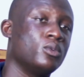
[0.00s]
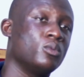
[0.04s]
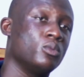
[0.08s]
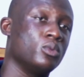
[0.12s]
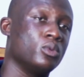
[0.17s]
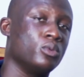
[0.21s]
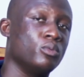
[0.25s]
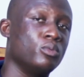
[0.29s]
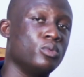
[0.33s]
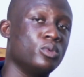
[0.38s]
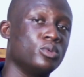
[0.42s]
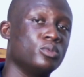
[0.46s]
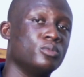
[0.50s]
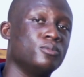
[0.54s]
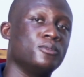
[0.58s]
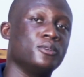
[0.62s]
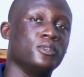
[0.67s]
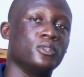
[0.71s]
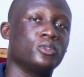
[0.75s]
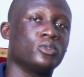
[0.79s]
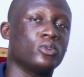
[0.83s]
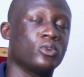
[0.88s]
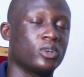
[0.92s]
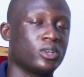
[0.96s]
we will
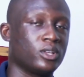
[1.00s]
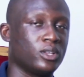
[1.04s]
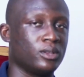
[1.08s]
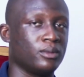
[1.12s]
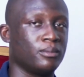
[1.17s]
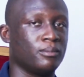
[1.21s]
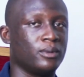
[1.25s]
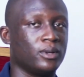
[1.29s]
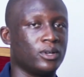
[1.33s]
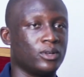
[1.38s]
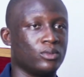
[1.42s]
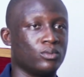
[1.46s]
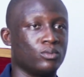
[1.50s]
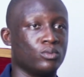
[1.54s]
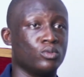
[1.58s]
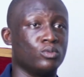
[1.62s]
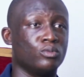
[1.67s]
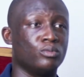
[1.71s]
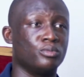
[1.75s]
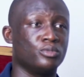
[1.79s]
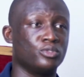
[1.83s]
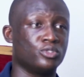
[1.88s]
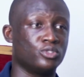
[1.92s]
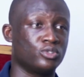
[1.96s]
be talking about,
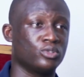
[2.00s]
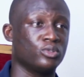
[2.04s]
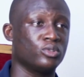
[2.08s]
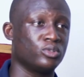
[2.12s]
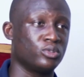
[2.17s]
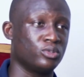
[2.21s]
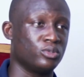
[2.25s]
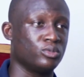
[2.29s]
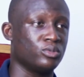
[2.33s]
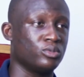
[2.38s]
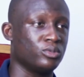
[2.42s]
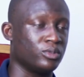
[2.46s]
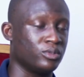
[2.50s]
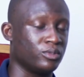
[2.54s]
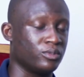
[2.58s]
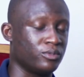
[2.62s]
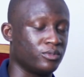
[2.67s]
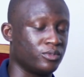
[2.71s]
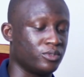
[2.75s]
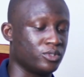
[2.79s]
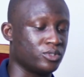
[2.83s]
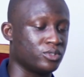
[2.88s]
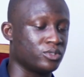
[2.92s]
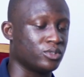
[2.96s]
we'll be showing you in
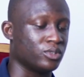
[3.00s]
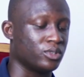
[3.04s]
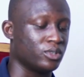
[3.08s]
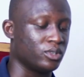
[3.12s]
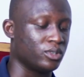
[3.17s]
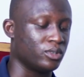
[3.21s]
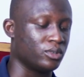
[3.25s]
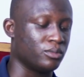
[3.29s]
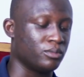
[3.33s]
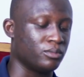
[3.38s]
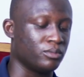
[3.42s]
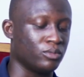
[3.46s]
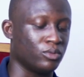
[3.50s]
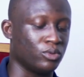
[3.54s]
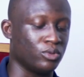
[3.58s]
physical